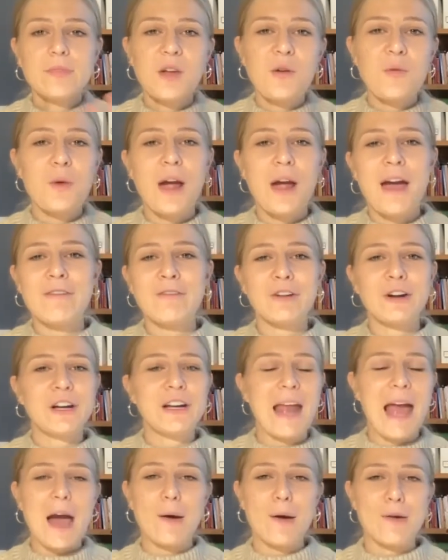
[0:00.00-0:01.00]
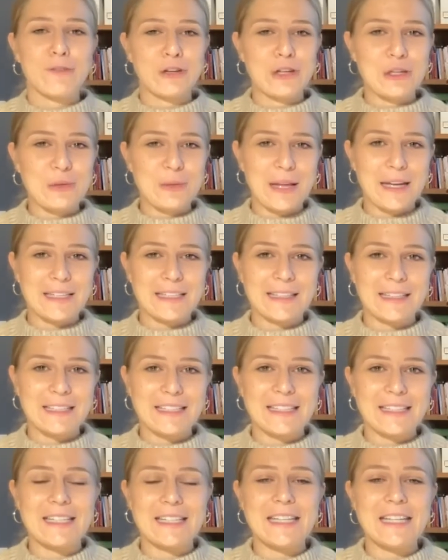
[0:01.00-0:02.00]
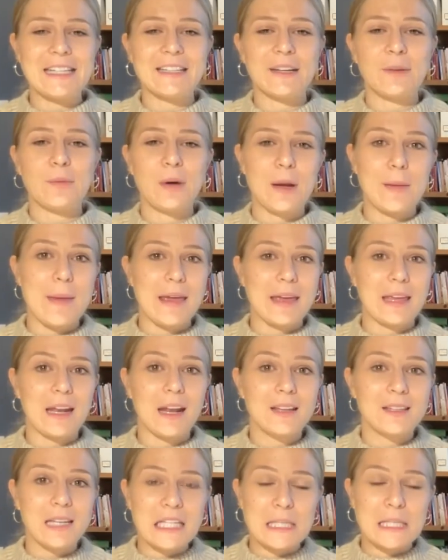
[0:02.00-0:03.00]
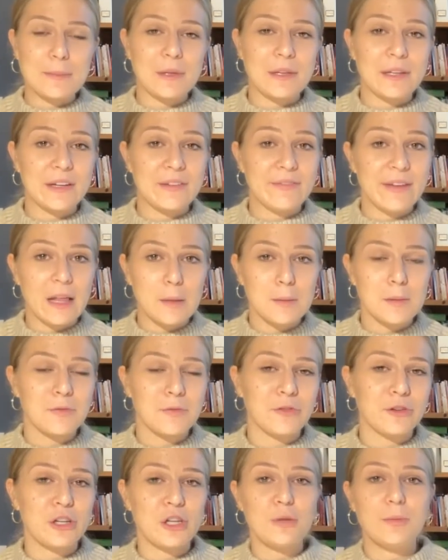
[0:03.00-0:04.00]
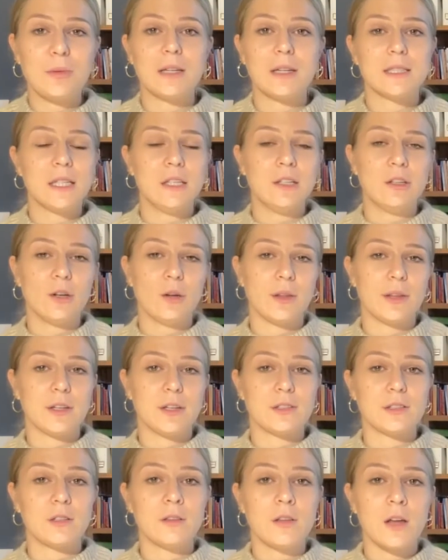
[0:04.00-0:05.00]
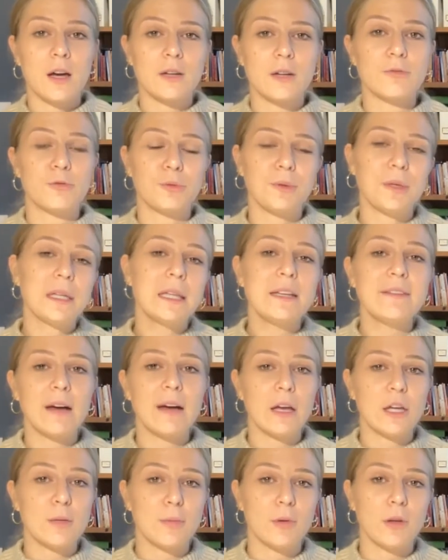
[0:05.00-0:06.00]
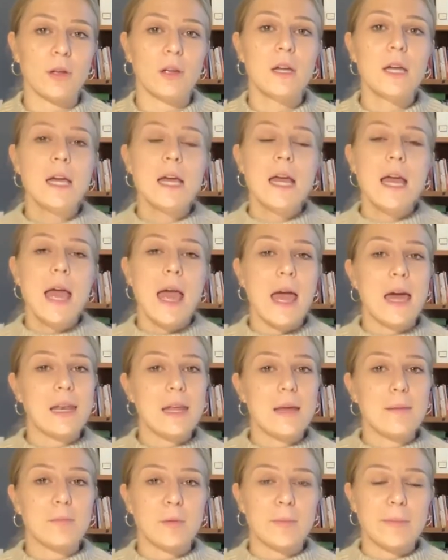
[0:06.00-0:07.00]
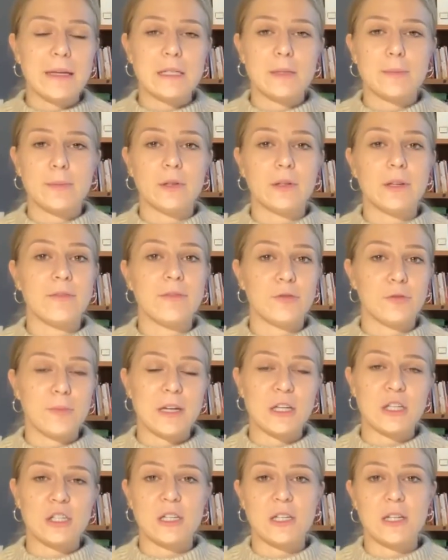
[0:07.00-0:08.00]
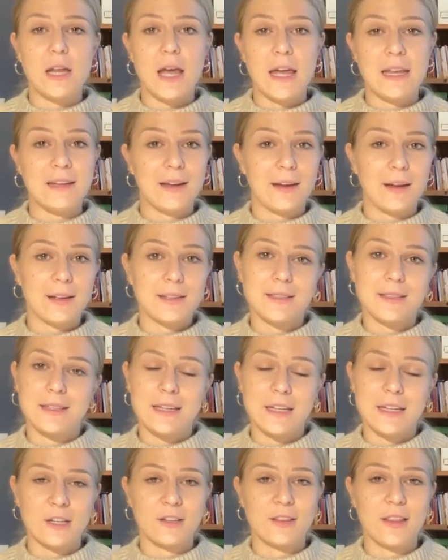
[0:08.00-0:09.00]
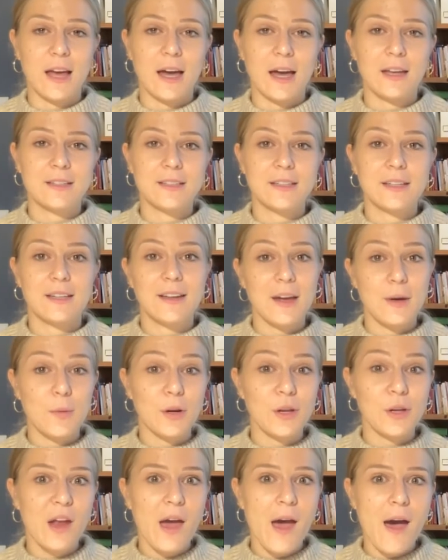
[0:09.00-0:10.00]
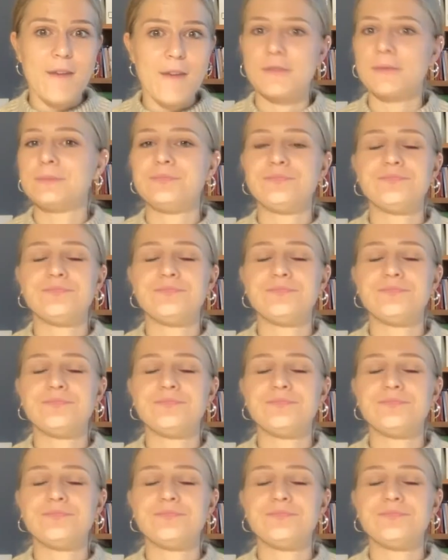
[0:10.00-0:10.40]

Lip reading: Wherever and however you like to listen to these, I want to make it accessible and available for you because I know that there's a lot of really valuable and implementable information and nuggets in here that I want you to have.